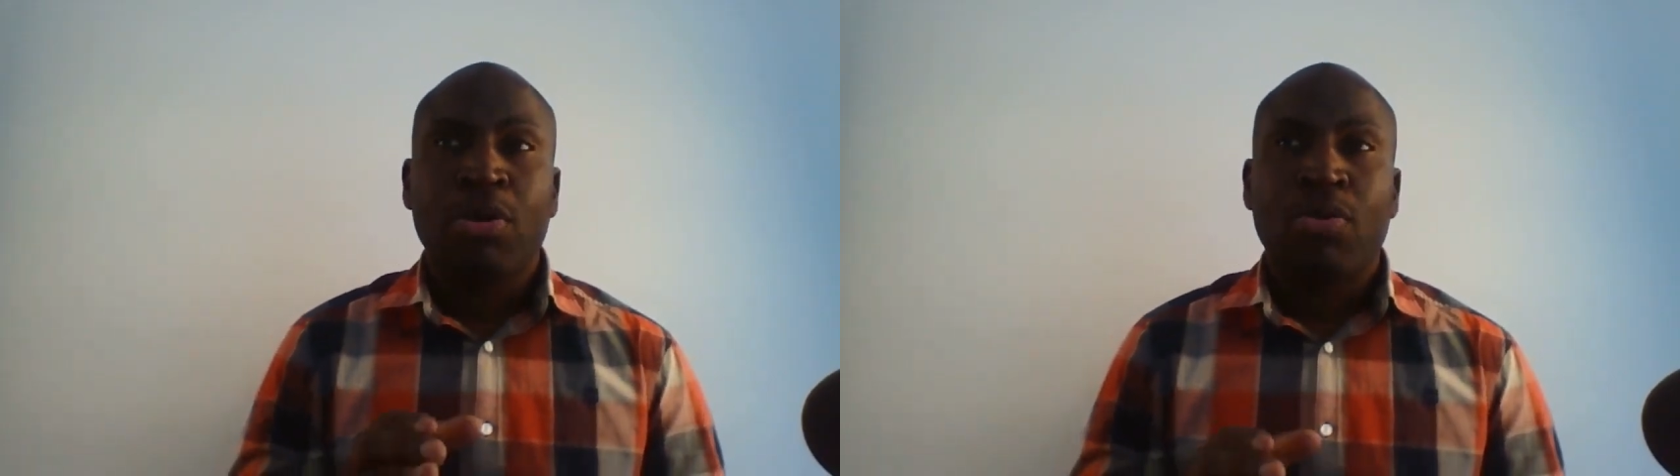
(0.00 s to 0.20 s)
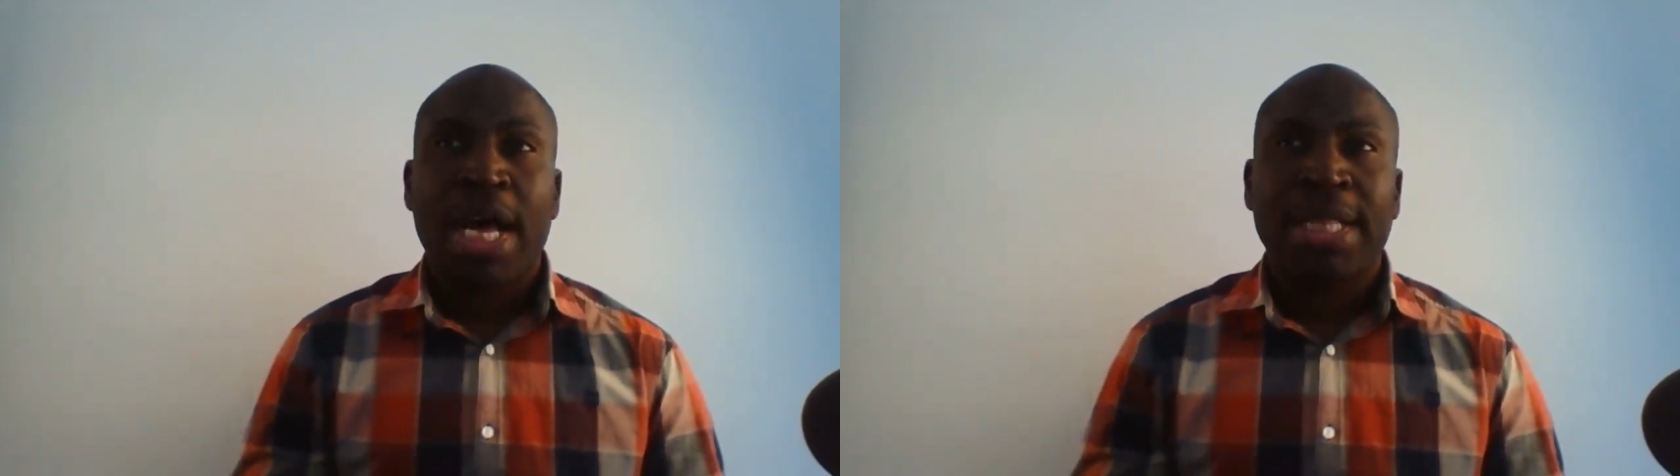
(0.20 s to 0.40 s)

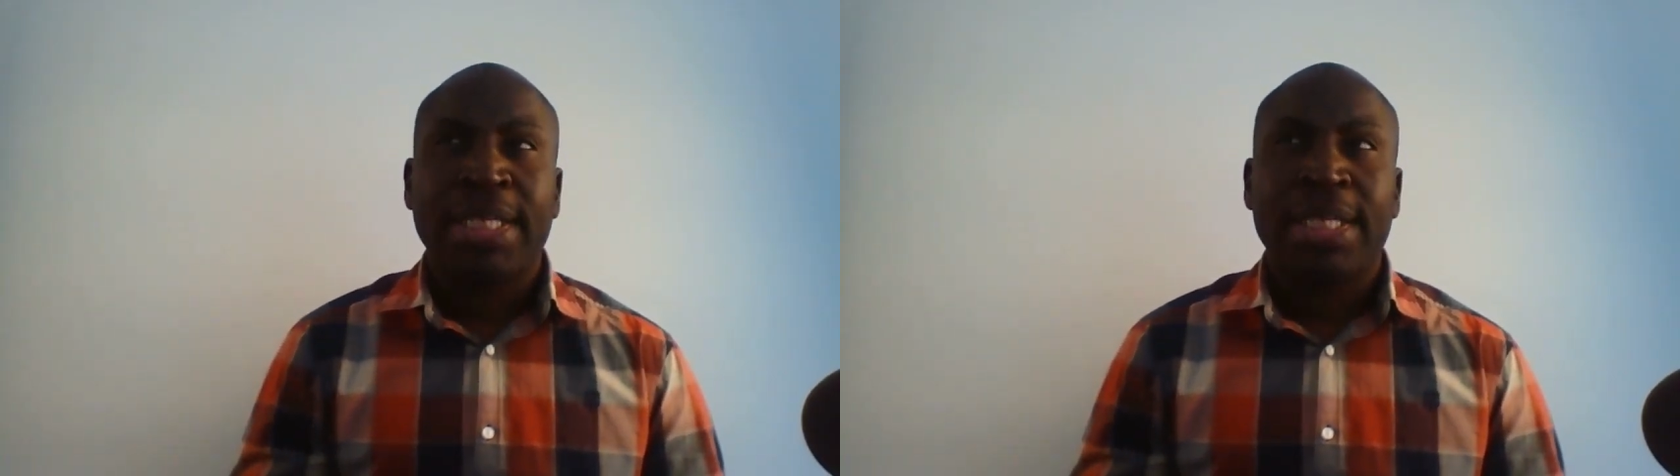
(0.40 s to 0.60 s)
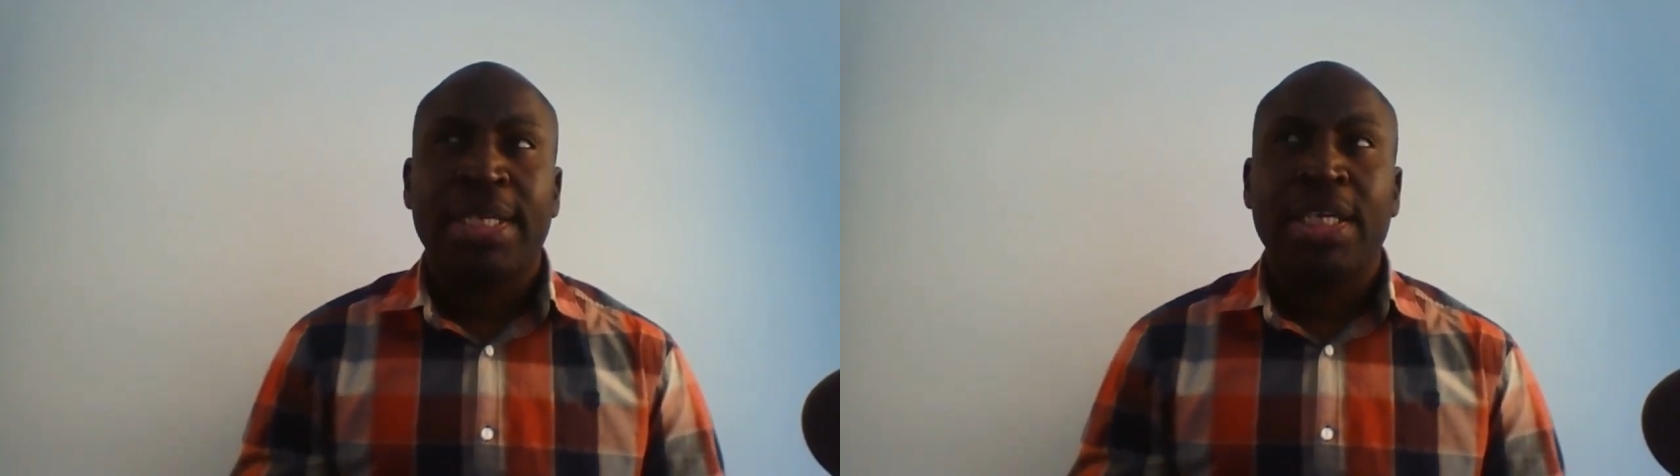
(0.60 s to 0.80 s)

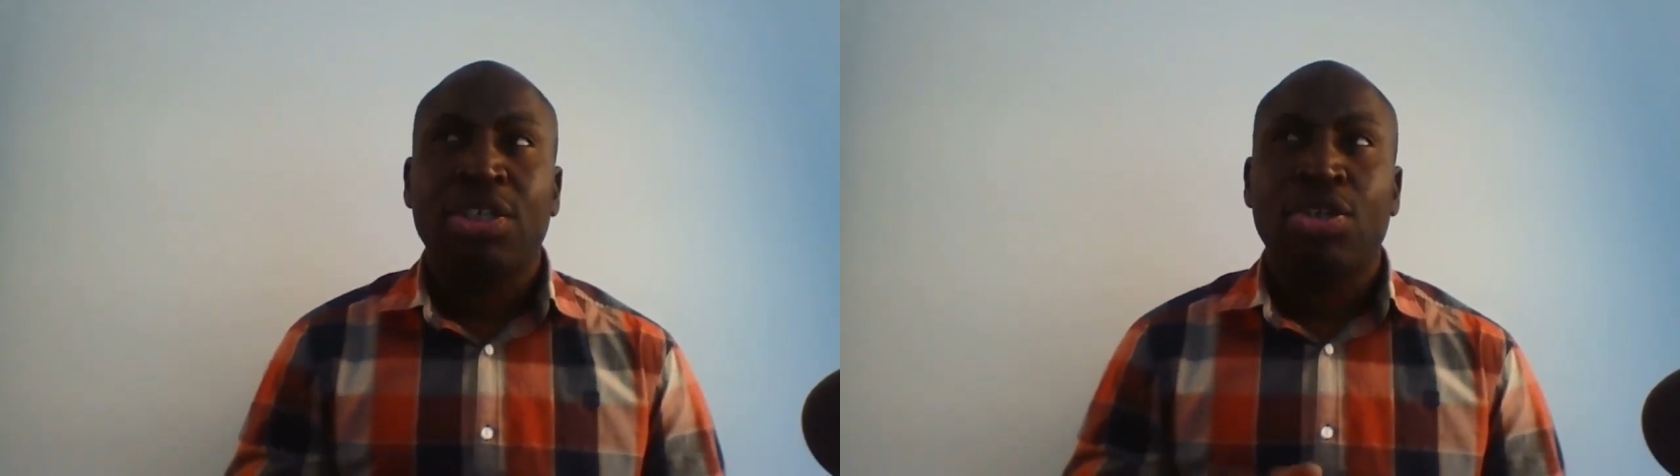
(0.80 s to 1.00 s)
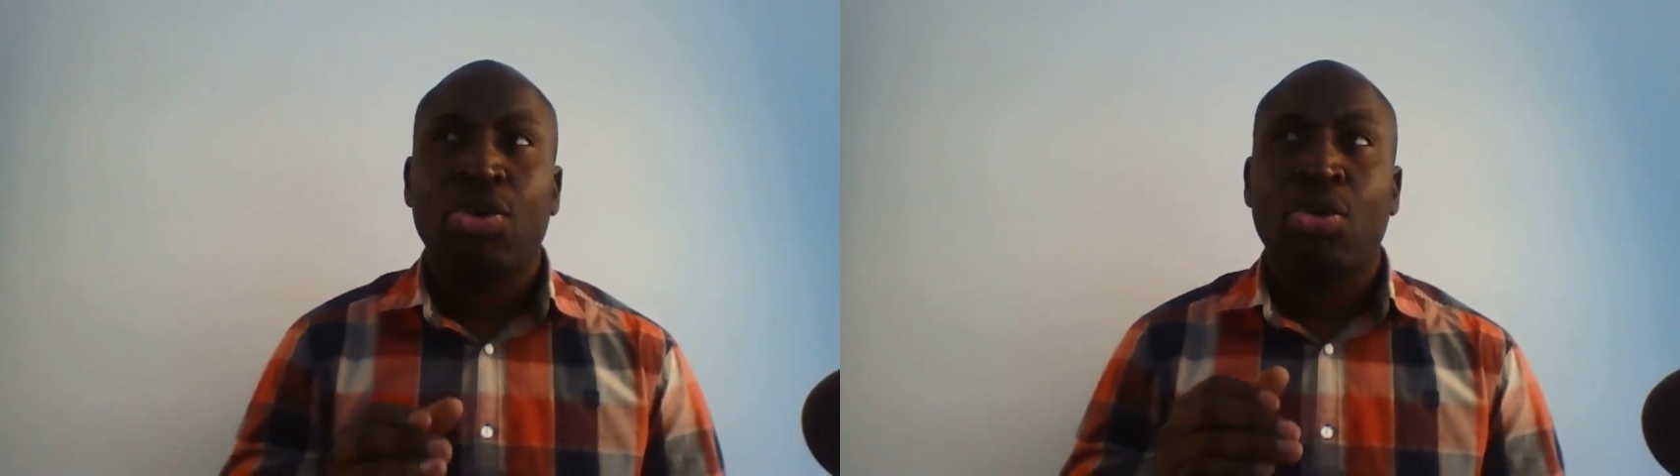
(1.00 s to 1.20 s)
rather
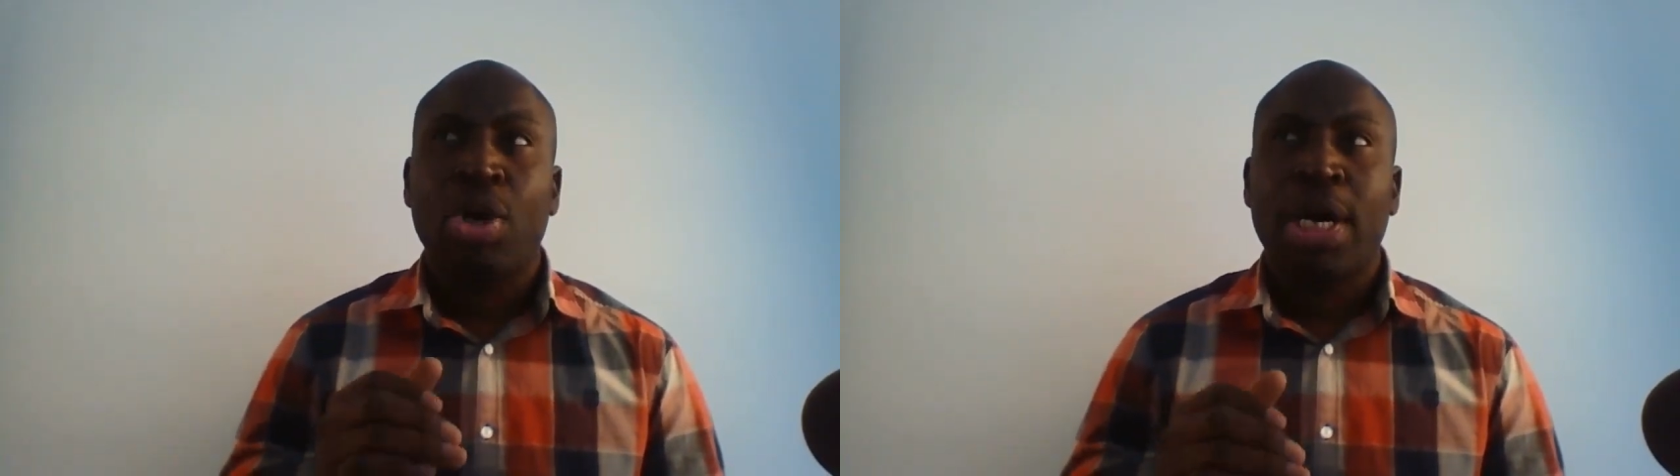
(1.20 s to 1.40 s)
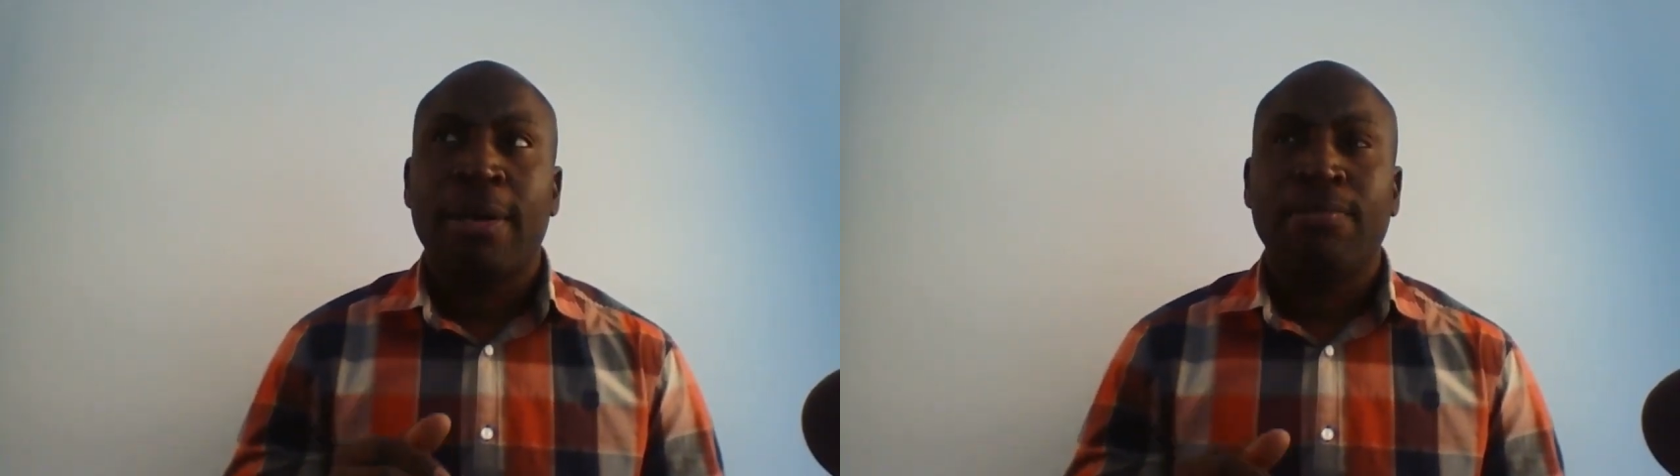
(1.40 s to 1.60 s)

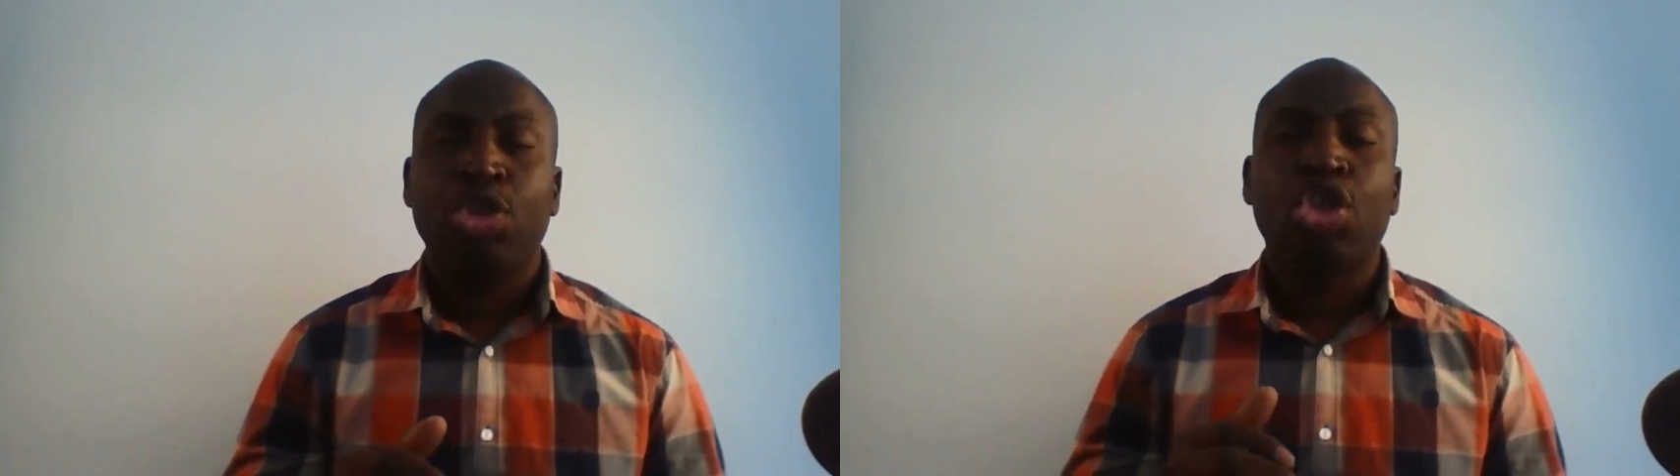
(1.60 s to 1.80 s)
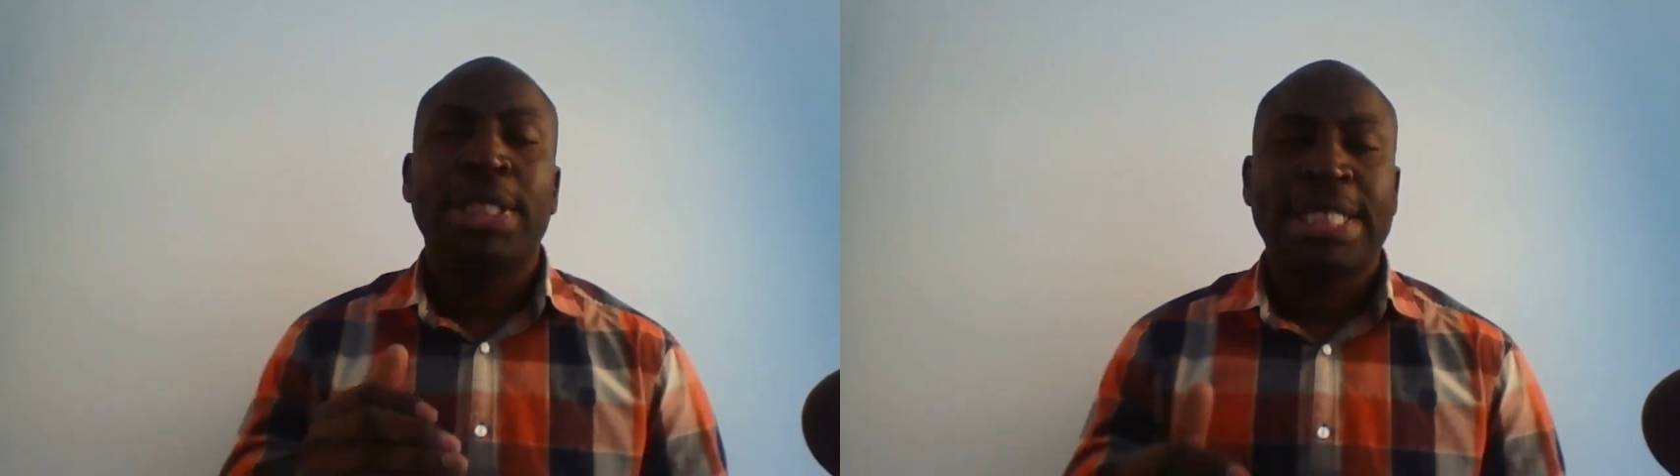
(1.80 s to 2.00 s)

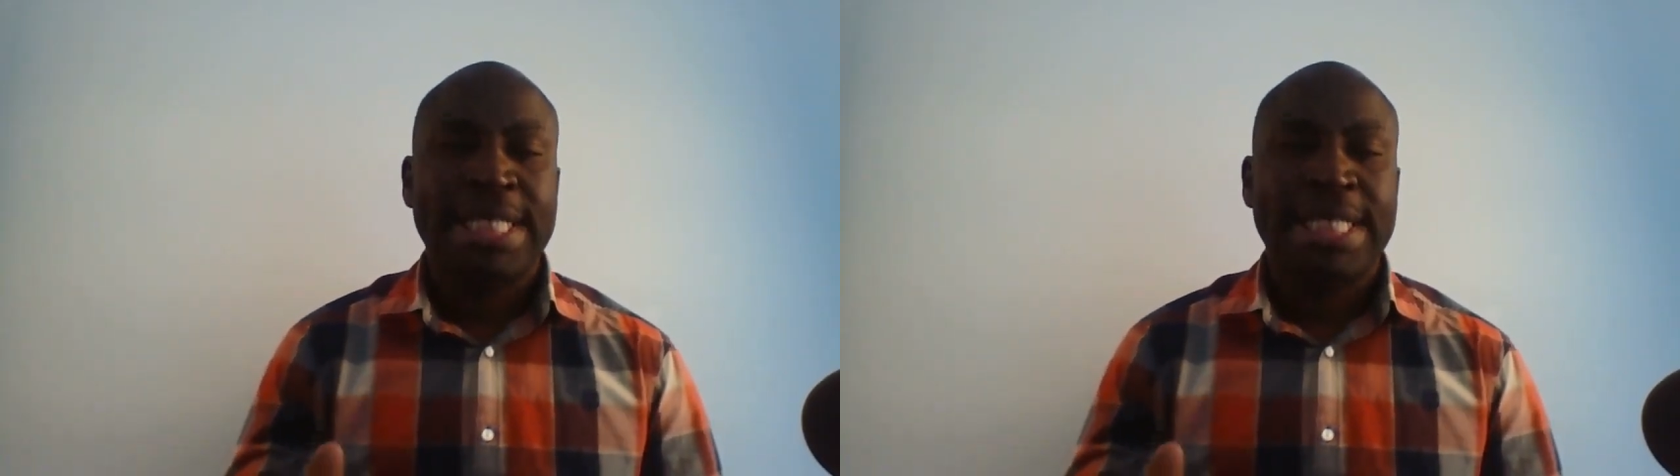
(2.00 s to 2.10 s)
not